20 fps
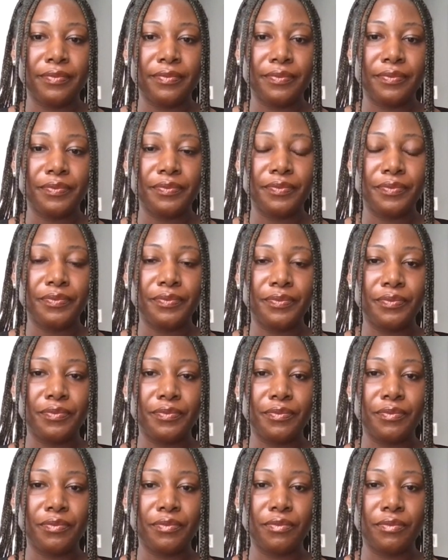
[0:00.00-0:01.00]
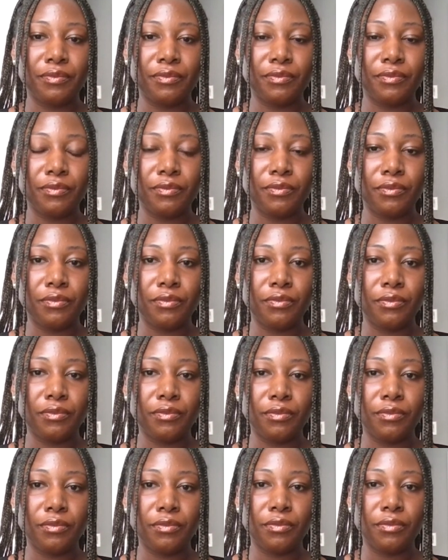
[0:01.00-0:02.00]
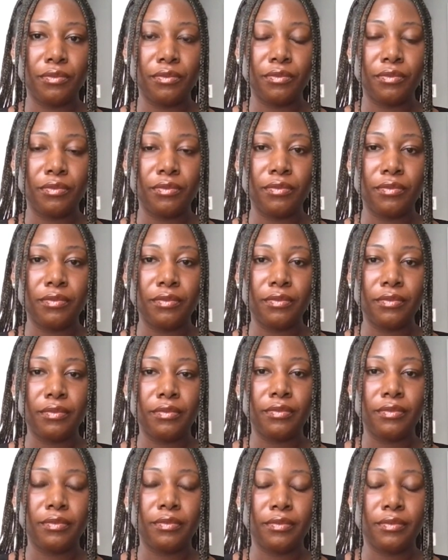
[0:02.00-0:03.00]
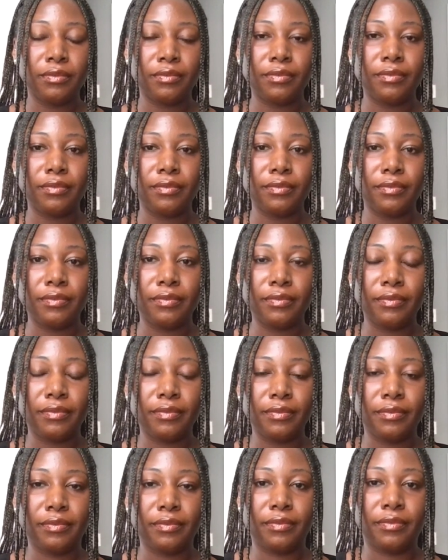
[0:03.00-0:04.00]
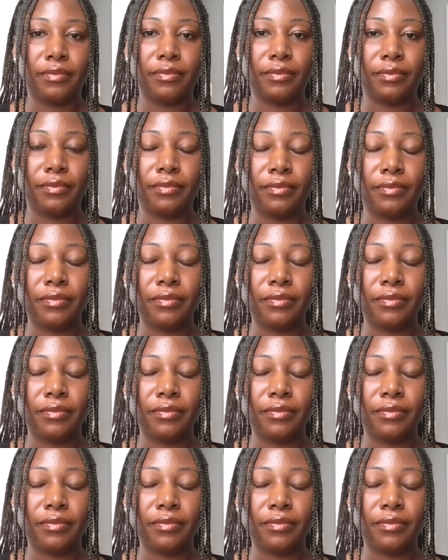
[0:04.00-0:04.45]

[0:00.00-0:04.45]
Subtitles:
(not speaking)